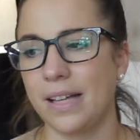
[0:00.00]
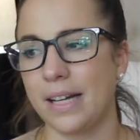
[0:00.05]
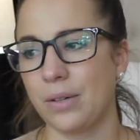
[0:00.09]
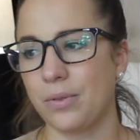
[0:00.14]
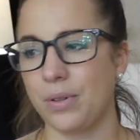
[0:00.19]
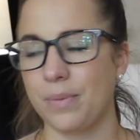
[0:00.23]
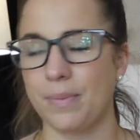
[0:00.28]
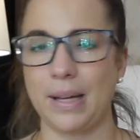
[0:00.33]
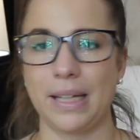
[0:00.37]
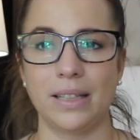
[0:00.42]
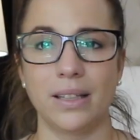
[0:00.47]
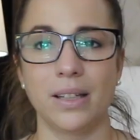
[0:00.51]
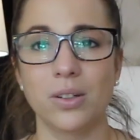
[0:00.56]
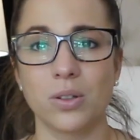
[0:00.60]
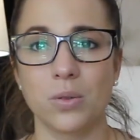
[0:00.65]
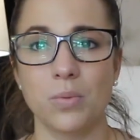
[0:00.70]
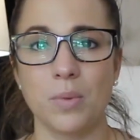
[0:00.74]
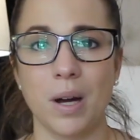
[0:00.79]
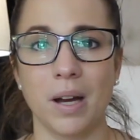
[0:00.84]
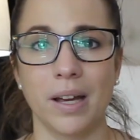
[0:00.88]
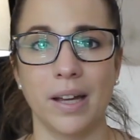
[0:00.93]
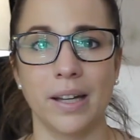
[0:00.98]
Like with my
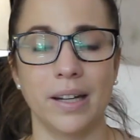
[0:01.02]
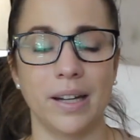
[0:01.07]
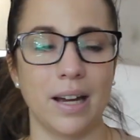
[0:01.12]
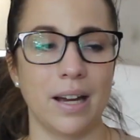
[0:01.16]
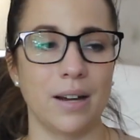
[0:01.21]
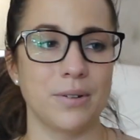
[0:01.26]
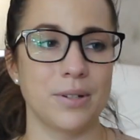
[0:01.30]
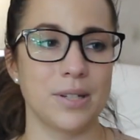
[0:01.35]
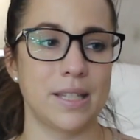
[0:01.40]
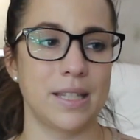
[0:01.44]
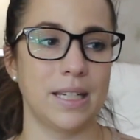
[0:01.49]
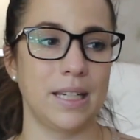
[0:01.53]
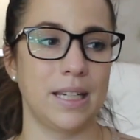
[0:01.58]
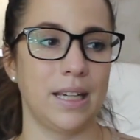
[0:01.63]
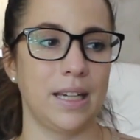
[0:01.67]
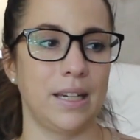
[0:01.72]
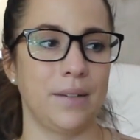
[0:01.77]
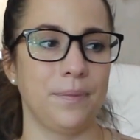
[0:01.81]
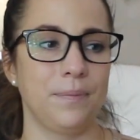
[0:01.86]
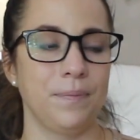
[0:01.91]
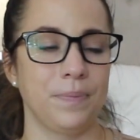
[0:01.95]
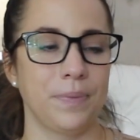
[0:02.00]
little one, I was
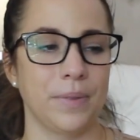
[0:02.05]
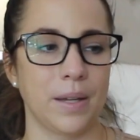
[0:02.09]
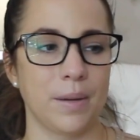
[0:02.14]
thinking